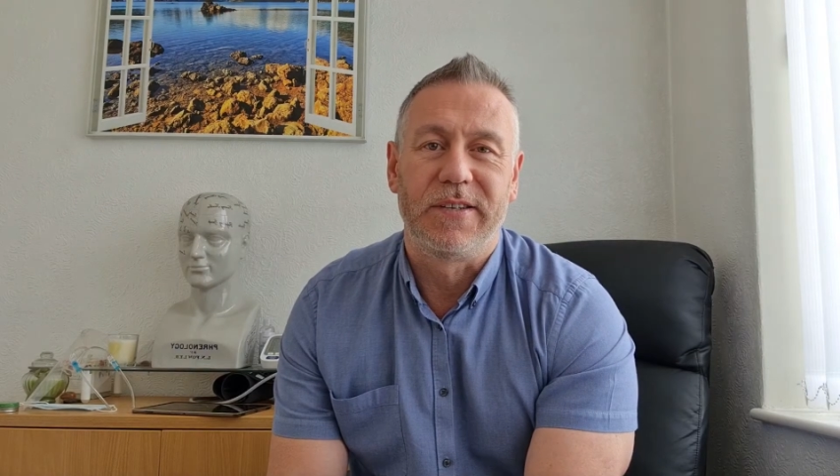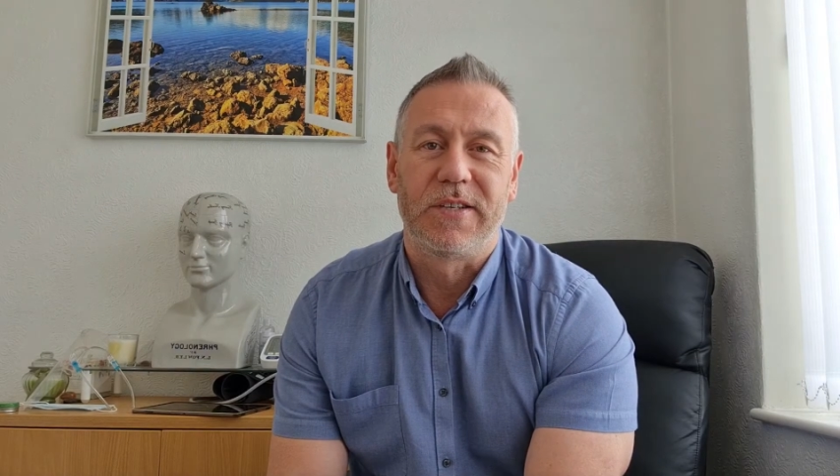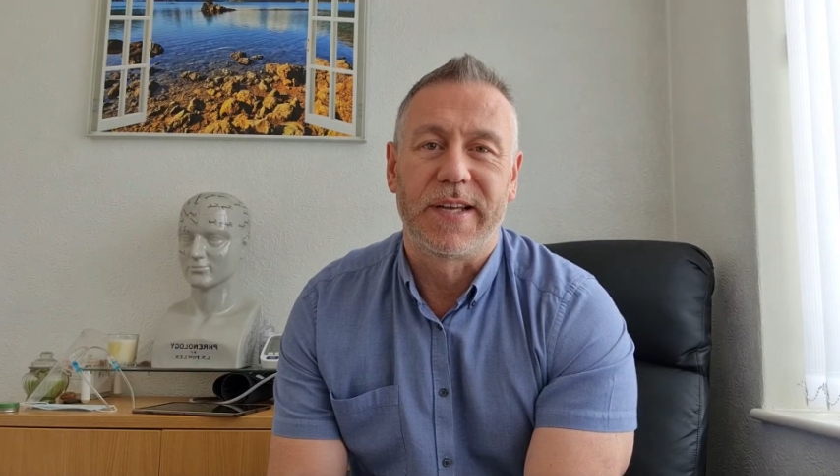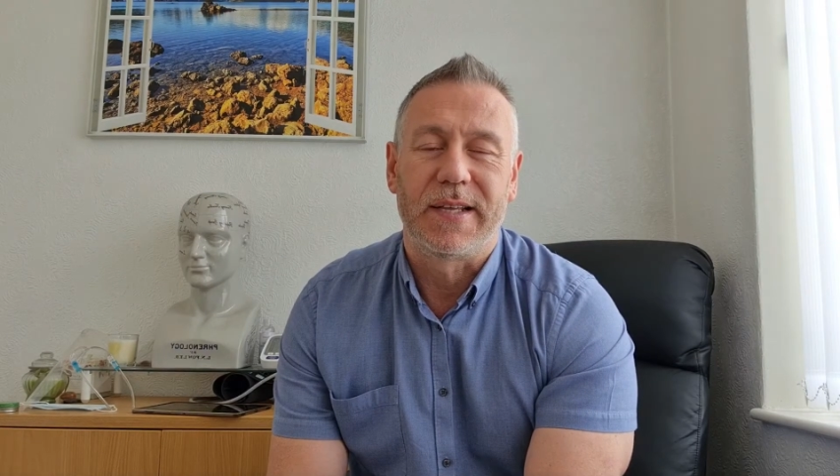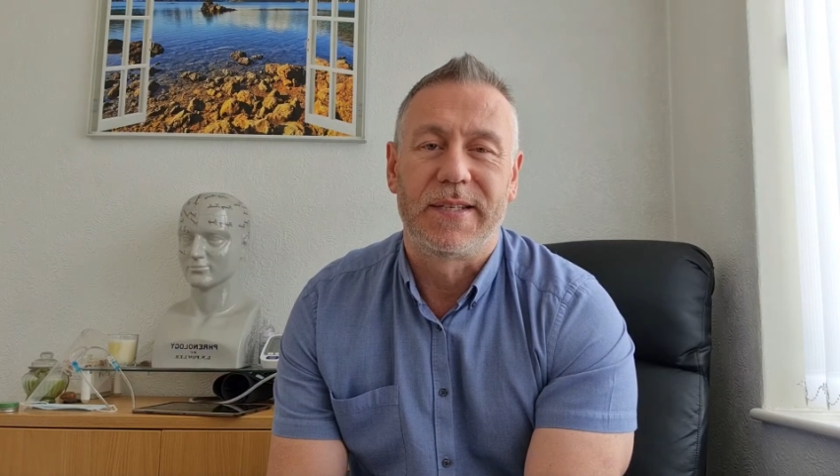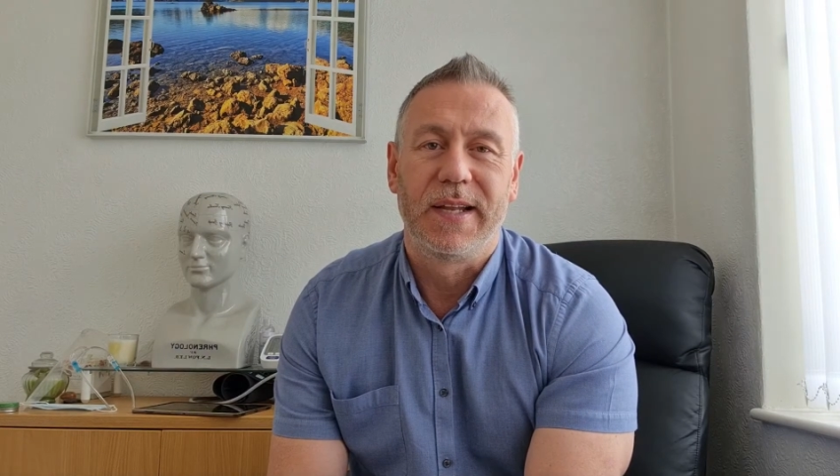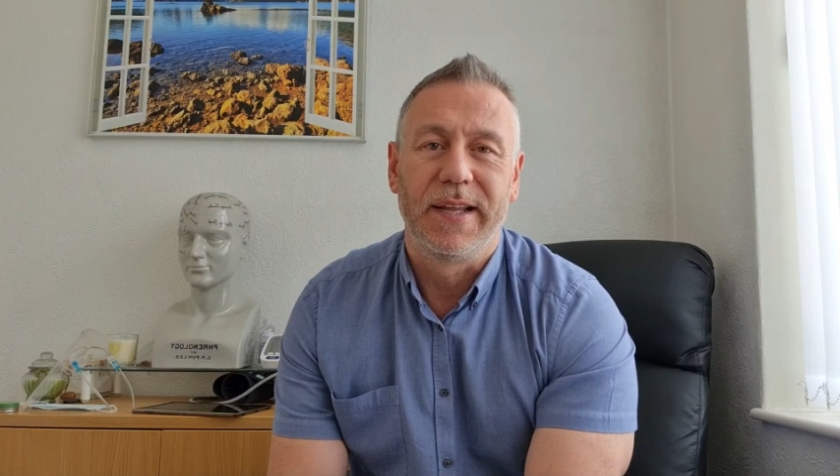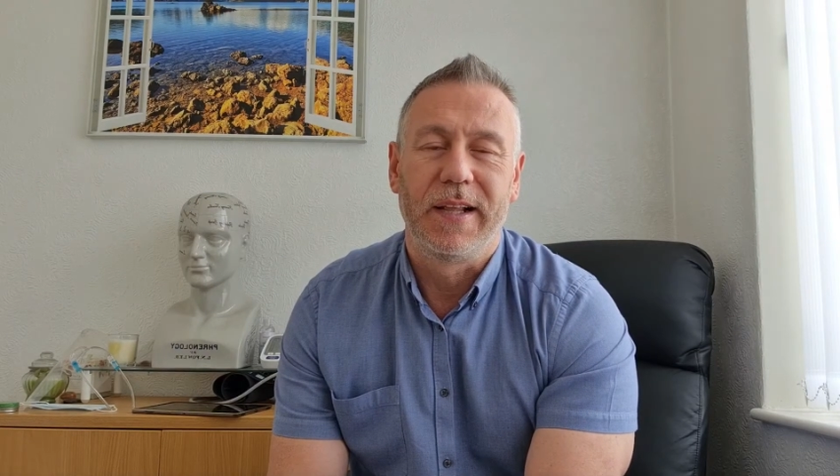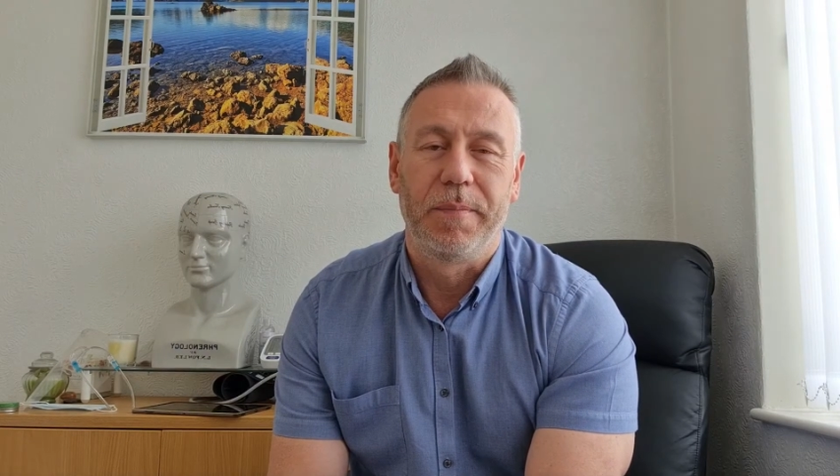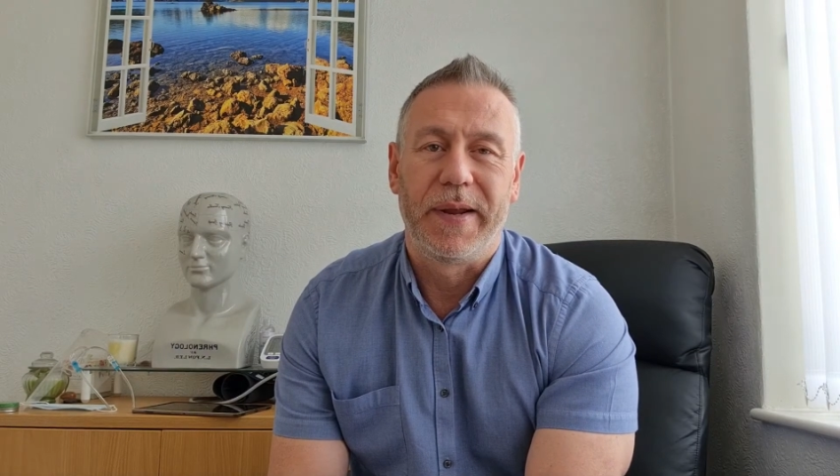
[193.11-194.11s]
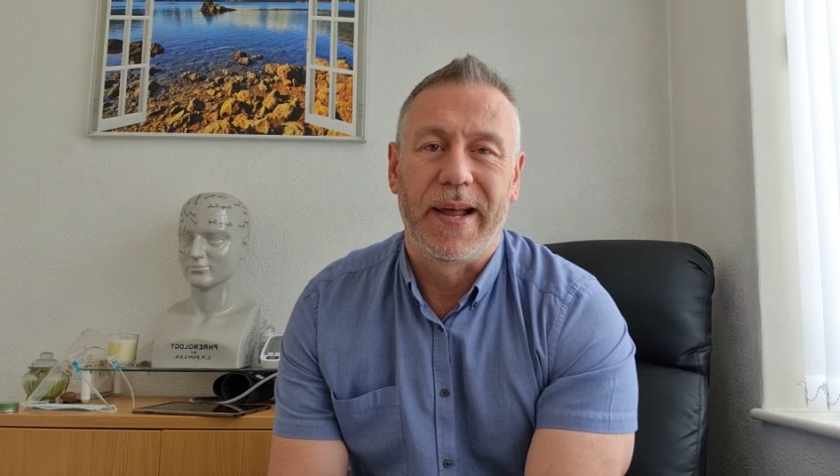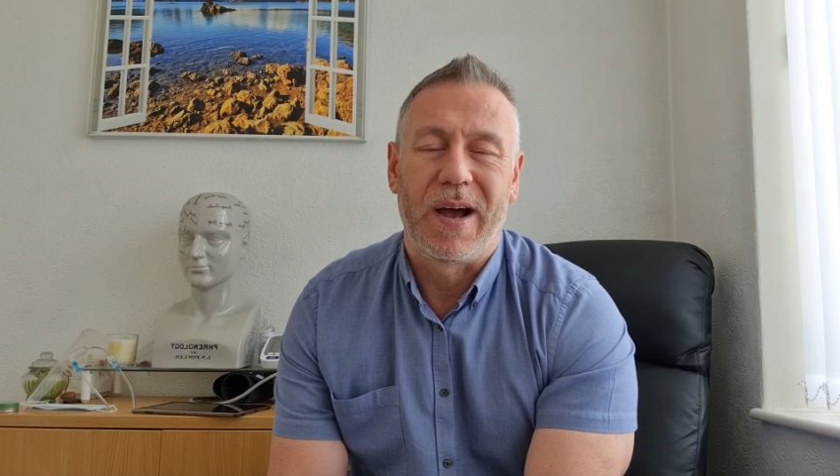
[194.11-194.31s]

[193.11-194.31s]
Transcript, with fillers: just gets a little bit